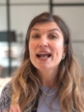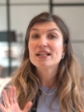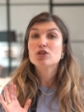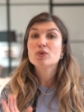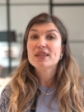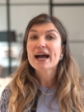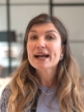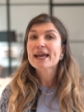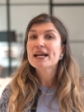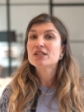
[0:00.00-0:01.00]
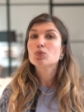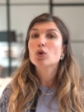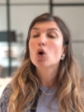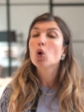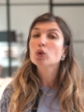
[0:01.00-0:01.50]
And so in that case,
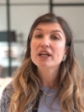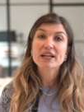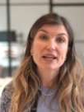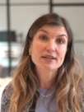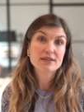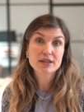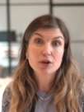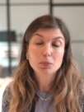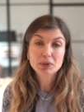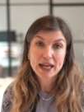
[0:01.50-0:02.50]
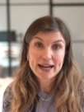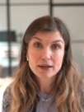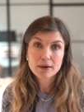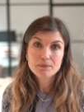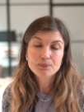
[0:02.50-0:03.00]
we're only gonna consider
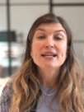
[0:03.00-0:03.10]
platinum.